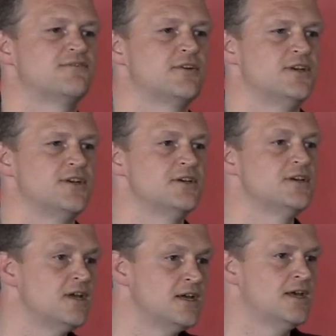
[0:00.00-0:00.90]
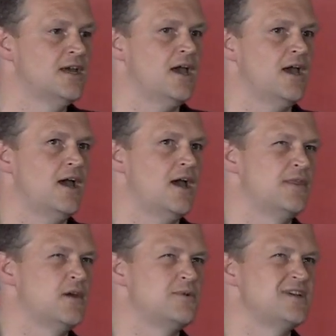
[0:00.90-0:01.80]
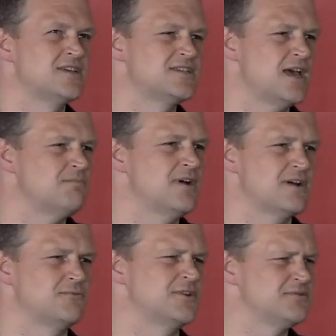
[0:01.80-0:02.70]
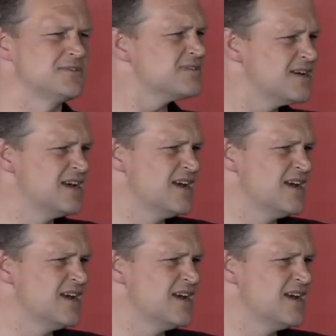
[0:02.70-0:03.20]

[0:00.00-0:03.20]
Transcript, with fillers: for a year and then we stepped back, which was